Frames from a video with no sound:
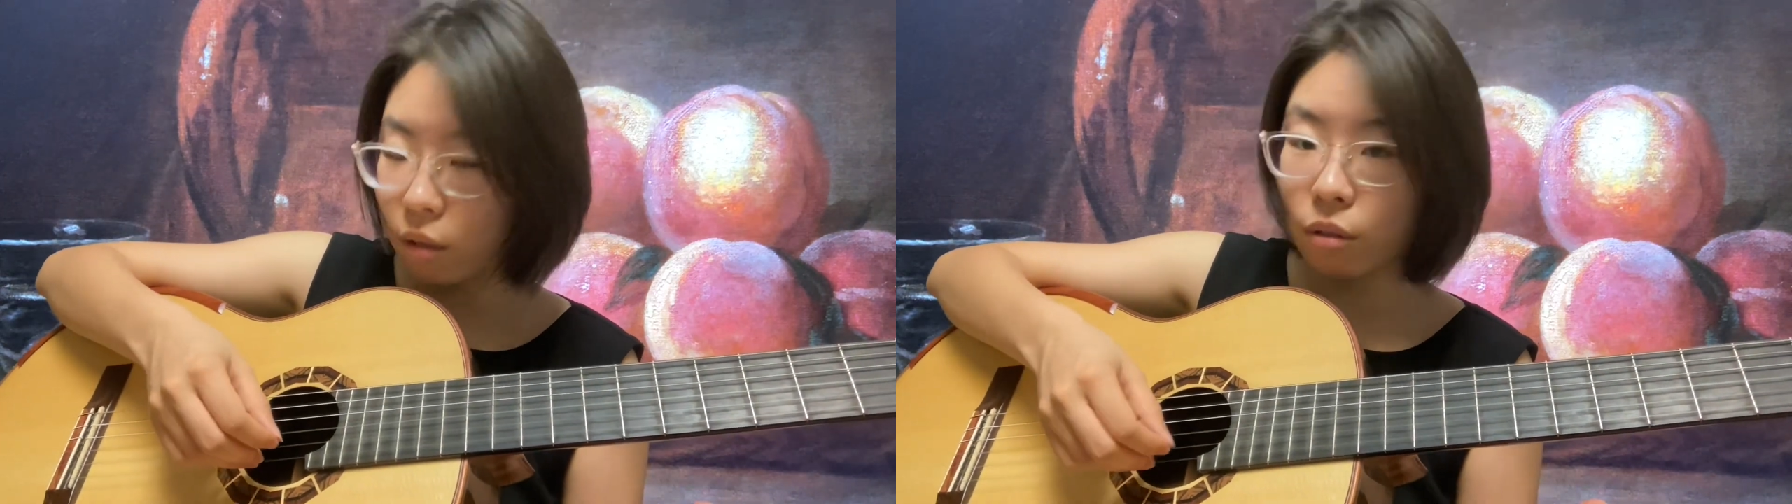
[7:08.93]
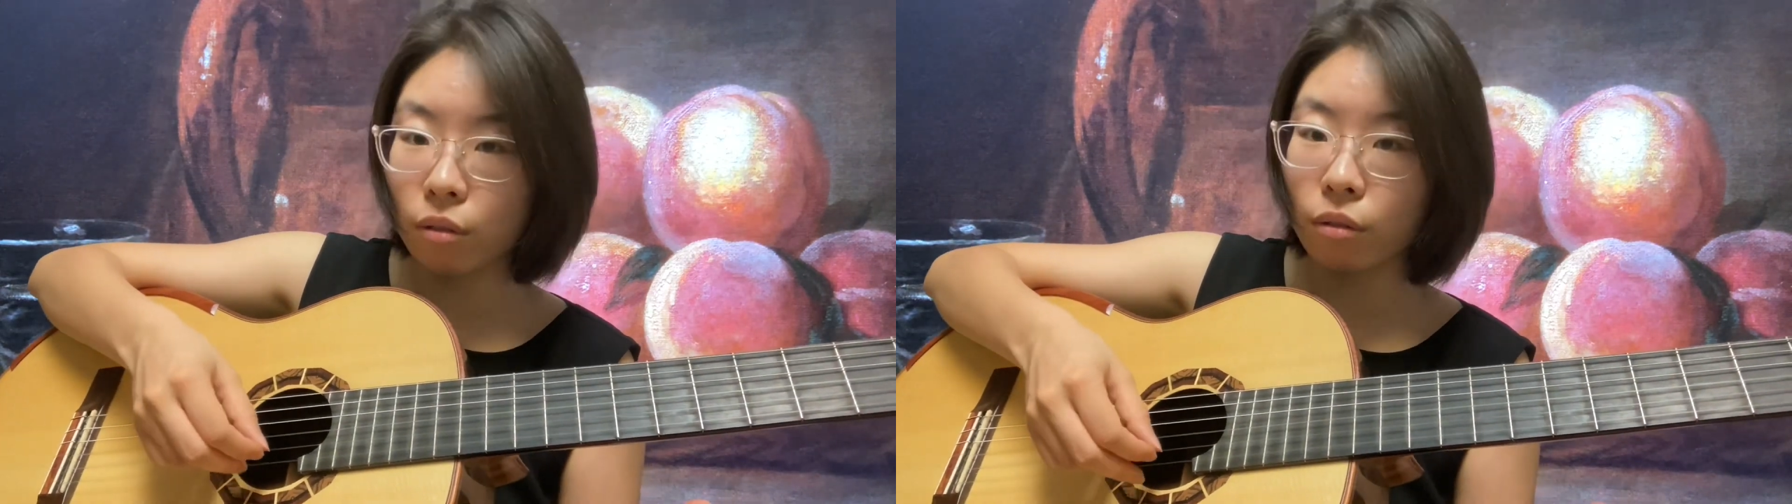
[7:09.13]

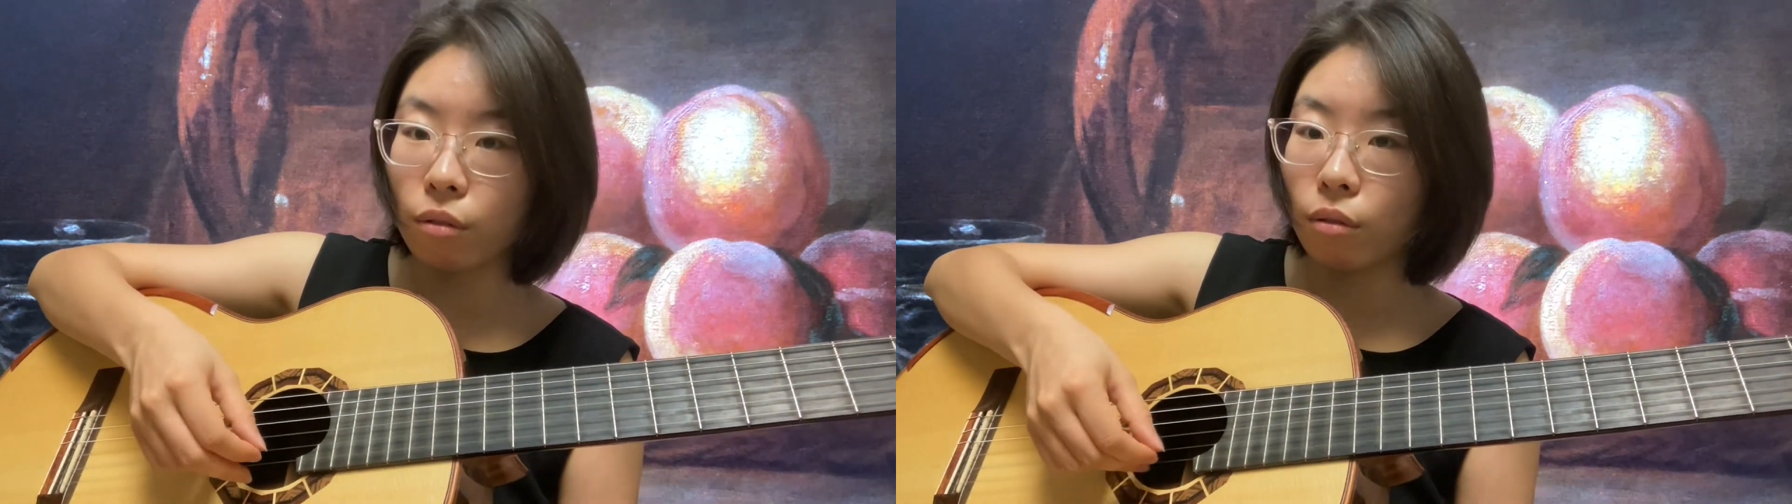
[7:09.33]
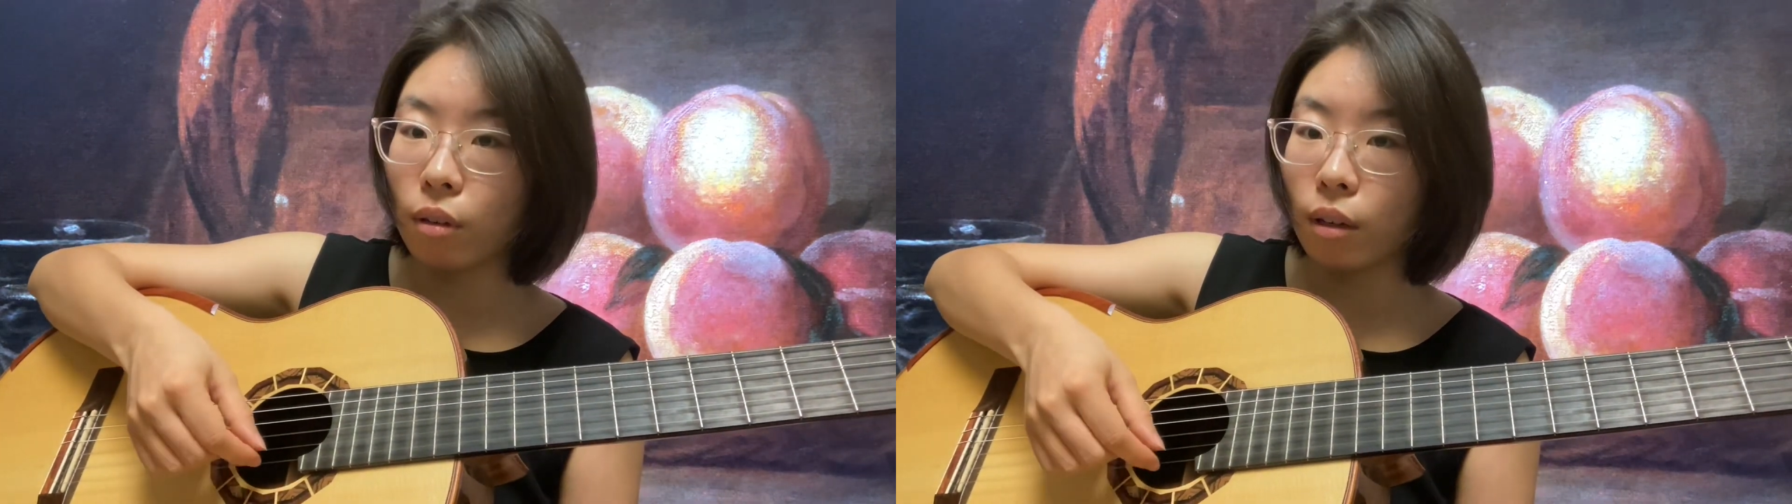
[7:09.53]

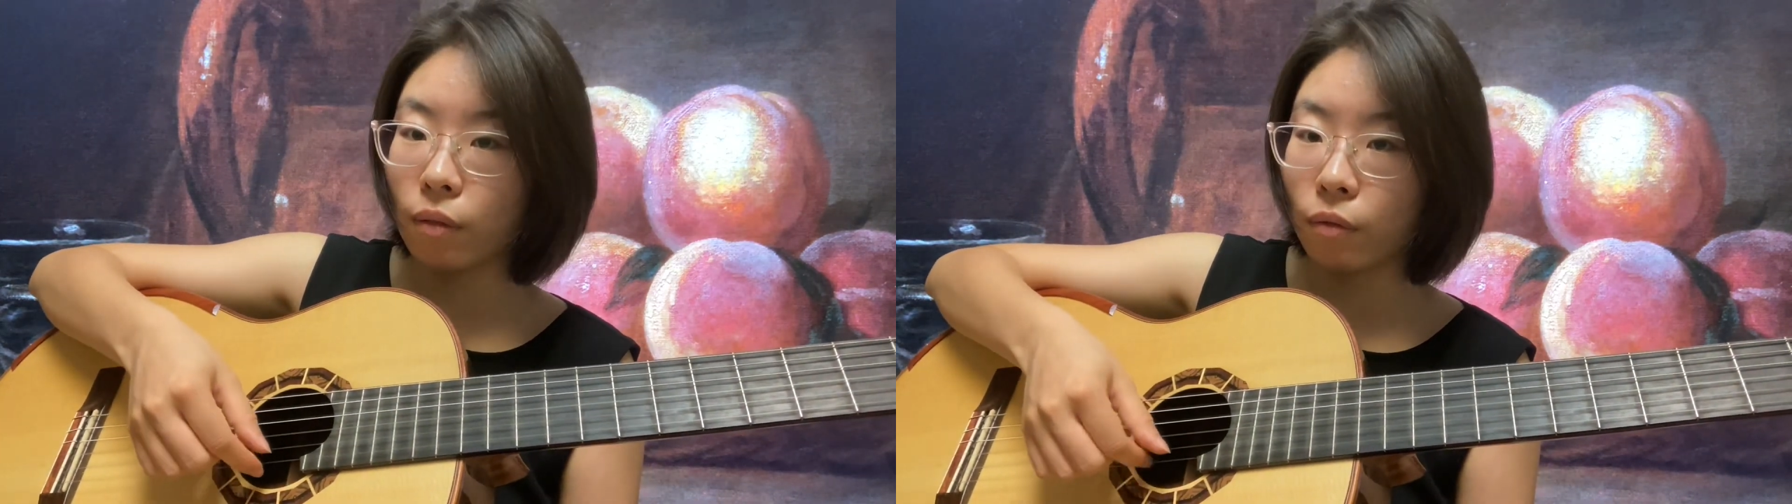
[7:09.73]
2, 3,